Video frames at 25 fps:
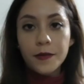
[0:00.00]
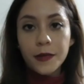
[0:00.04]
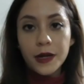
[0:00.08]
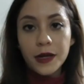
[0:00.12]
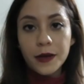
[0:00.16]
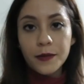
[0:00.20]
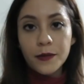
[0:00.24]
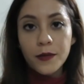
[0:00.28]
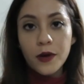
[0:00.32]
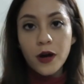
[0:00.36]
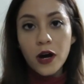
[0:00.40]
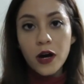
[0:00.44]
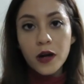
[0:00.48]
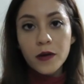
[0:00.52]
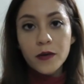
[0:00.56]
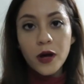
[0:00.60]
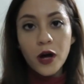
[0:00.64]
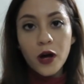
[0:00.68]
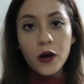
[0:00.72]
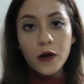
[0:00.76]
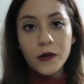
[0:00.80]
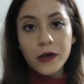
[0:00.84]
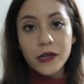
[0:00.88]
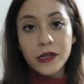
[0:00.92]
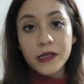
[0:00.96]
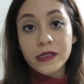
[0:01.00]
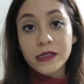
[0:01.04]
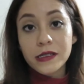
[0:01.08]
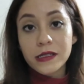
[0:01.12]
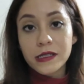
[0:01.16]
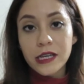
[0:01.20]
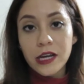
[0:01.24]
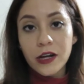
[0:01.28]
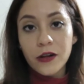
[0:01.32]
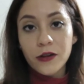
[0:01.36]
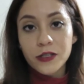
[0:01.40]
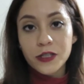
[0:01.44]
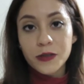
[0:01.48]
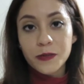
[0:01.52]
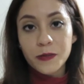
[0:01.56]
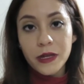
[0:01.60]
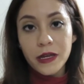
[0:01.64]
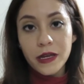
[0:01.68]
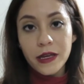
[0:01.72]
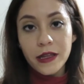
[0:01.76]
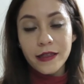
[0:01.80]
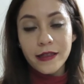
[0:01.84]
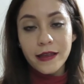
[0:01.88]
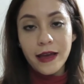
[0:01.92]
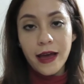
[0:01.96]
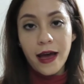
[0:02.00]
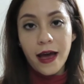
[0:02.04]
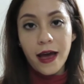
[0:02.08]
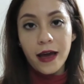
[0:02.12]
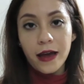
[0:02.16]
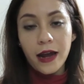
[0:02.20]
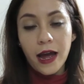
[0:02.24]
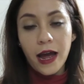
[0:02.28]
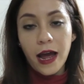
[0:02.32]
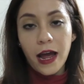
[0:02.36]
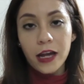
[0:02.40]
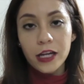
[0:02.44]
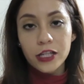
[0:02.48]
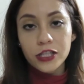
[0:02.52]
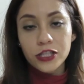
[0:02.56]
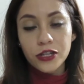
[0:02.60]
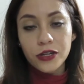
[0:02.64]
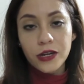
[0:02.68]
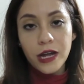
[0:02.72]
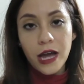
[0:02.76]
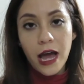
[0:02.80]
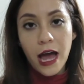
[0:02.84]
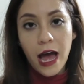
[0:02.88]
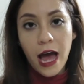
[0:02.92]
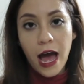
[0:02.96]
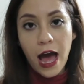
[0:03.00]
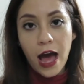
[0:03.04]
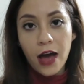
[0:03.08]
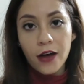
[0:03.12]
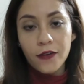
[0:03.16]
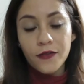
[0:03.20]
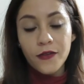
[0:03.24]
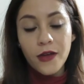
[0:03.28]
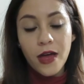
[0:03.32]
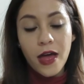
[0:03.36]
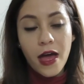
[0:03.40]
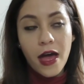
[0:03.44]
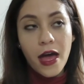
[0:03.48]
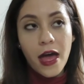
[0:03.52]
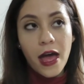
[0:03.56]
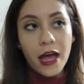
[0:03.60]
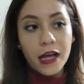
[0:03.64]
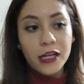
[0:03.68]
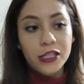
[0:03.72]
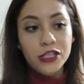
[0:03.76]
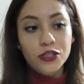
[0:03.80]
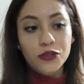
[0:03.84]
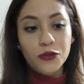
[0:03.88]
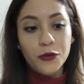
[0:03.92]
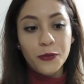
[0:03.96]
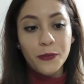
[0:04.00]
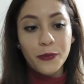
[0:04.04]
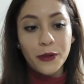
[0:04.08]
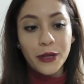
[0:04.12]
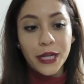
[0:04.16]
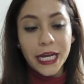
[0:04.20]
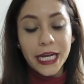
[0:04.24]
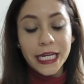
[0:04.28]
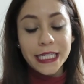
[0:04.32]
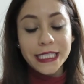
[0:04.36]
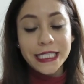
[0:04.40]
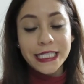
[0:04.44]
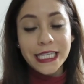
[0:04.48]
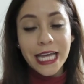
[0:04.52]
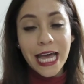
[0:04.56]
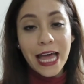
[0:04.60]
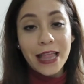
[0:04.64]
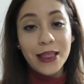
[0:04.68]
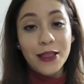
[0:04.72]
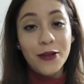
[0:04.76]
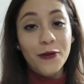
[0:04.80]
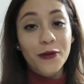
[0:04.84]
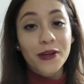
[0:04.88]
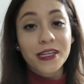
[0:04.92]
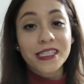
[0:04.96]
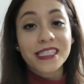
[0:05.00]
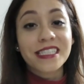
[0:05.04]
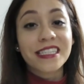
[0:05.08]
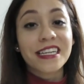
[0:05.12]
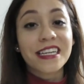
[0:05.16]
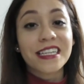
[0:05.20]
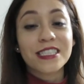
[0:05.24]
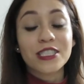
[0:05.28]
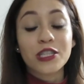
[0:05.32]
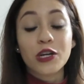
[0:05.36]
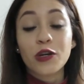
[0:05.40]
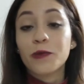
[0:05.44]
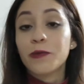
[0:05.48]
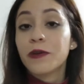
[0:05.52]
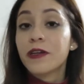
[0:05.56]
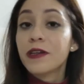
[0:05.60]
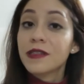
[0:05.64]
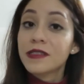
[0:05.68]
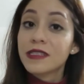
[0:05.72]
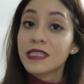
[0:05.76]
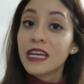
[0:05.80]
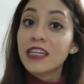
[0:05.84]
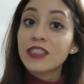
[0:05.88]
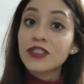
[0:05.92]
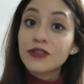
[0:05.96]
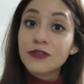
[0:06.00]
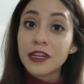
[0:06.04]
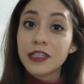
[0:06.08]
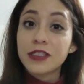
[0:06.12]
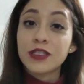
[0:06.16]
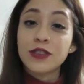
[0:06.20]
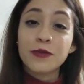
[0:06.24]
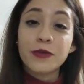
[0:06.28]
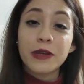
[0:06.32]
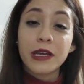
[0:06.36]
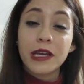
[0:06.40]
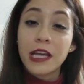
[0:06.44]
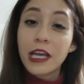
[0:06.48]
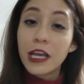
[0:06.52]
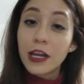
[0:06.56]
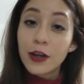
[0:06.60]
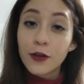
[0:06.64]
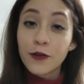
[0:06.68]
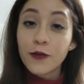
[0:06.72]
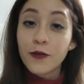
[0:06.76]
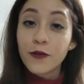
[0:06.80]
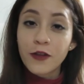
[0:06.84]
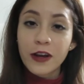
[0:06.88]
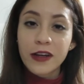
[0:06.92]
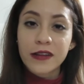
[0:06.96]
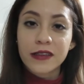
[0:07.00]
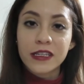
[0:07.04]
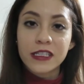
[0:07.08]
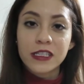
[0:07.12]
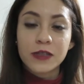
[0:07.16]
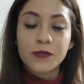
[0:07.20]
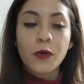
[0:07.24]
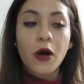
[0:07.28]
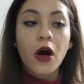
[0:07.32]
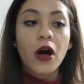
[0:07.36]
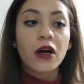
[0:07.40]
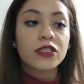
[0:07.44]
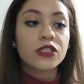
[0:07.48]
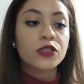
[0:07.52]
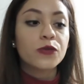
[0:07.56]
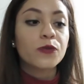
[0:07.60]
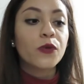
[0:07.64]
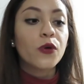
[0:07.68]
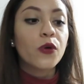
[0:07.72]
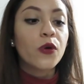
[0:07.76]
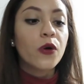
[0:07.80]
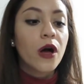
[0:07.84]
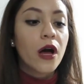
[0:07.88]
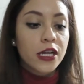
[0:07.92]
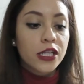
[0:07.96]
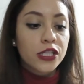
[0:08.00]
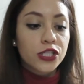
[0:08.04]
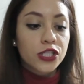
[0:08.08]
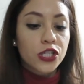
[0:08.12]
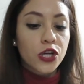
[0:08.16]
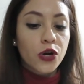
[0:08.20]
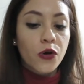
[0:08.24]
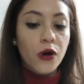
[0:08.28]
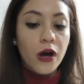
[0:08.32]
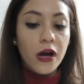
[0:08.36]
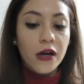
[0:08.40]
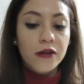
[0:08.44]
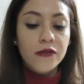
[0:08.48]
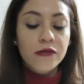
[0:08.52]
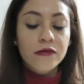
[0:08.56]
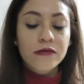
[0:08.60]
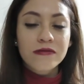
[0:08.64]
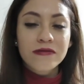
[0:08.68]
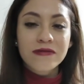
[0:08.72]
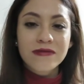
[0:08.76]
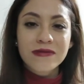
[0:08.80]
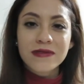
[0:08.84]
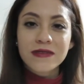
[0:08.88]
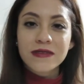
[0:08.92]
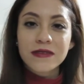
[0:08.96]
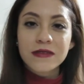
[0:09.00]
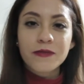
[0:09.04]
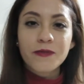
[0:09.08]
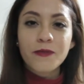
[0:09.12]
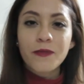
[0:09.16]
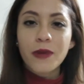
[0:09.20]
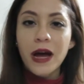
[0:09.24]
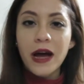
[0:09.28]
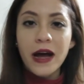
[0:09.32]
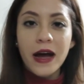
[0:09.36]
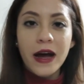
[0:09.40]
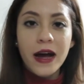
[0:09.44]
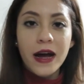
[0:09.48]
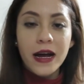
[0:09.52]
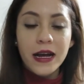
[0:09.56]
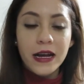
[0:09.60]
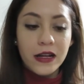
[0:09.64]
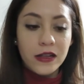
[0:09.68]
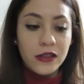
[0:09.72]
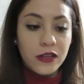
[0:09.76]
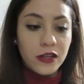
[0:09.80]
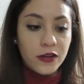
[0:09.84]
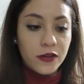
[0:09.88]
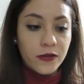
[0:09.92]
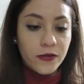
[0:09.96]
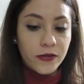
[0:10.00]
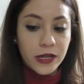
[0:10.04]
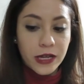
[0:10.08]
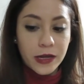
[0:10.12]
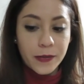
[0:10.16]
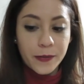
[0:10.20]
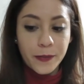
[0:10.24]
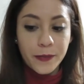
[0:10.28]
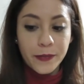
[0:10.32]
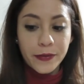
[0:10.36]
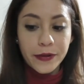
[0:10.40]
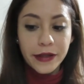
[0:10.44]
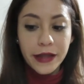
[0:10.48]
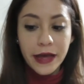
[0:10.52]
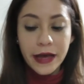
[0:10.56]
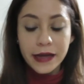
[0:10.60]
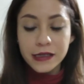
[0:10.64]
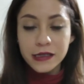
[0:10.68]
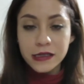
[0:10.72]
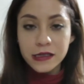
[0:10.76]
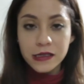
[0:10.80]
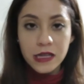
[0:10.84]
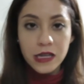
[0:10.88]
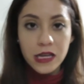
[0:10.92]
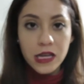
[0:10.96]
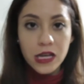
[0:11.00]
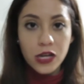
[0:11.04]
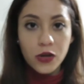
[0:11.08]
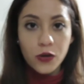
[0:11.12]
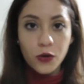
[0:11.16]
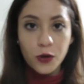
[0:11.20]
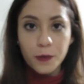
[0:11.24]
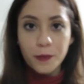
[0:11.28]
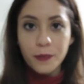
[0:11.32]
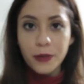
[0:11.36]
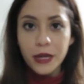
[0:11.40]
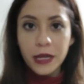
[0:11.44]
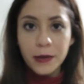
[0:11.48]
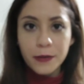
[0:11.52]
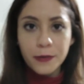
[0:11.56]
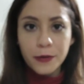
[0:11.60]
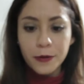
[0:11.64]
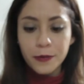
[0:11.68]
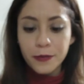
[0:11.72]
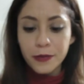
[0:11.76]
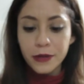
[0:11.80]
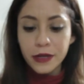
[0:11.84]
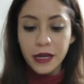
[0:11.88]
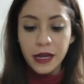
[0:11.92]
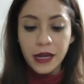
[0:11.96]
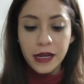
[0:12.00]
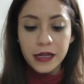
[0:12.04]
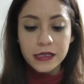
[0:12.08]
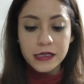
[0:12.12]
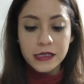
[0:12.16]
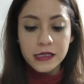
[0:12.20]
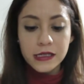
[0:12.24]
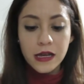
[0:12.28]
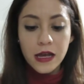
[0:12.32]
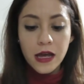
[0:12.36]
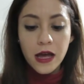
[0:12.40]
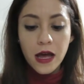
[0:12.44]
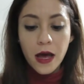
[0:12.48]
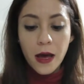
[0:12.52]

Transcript: My mom always tells me that I should have extra plates, and the reason I don't, because I try to be eco-friendly as possible, so I don't buy a lot of like plastic or paper plates.